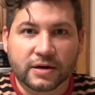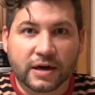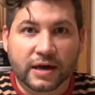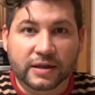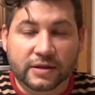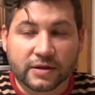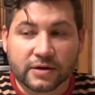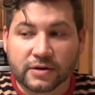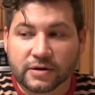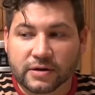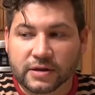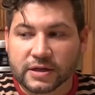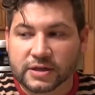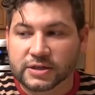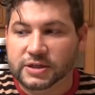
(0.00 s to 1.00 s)
I
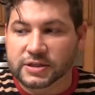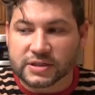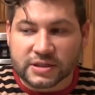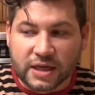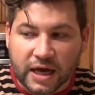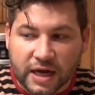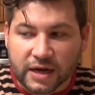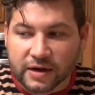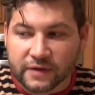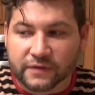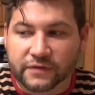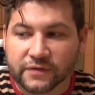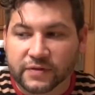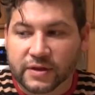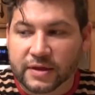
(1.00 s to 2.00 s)
literally just thought
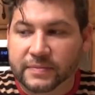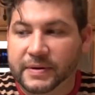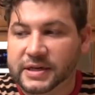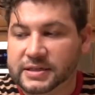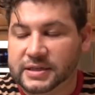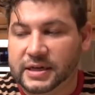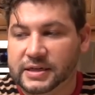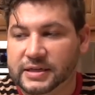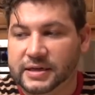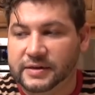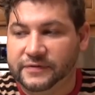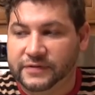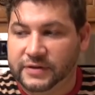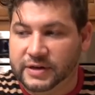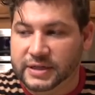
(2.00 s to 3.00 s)
of the best
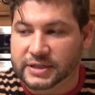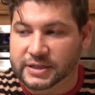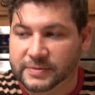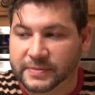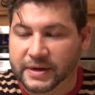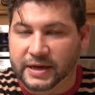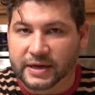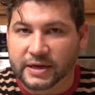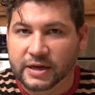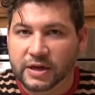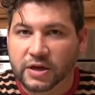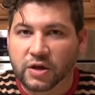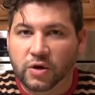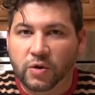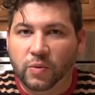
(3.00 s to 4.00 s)
idea for Easy Bake.
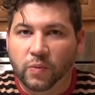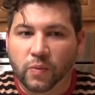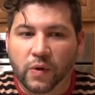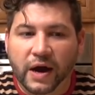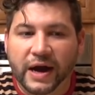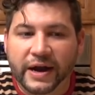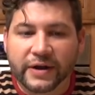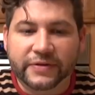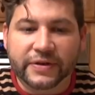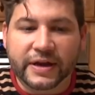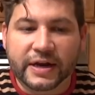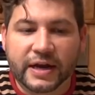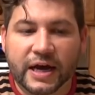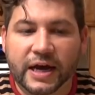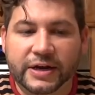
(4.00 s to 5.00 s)
Why are
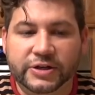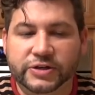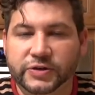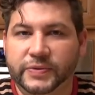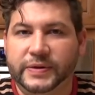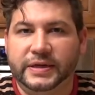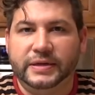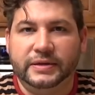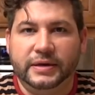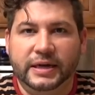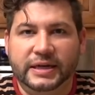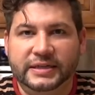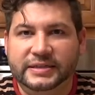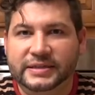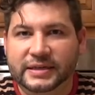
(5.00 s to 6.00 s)
they not doing
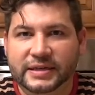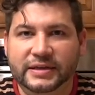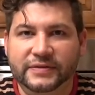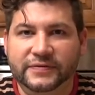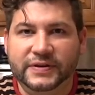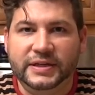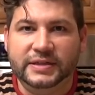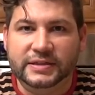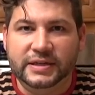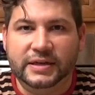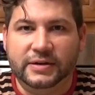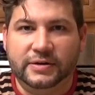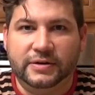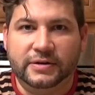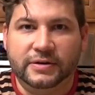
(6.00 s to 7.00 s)
a T V
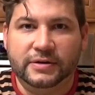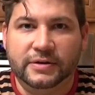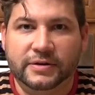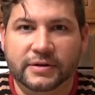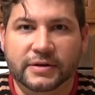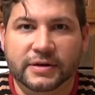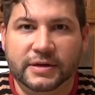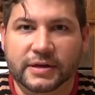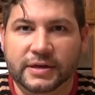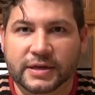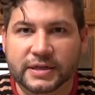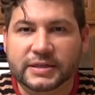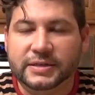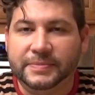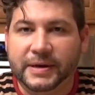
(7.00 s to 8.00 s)
dinner
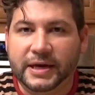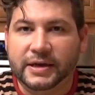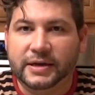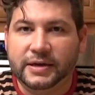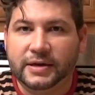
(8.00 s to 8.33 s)
Easy Bake?